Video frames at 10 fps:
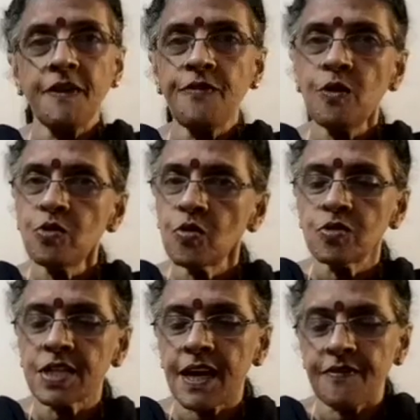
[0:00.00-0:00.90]
If you
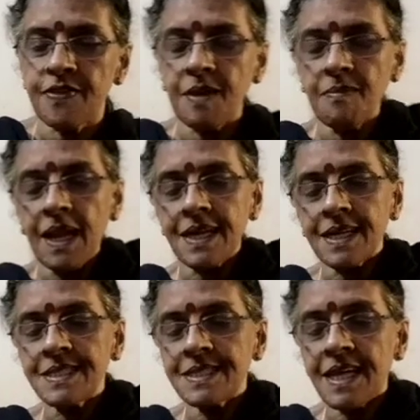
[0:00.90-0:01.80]
don't have them, like I
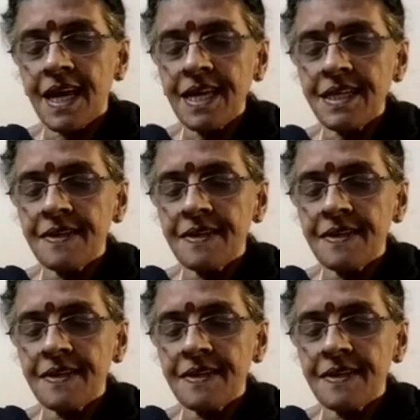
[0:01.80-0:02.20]
said,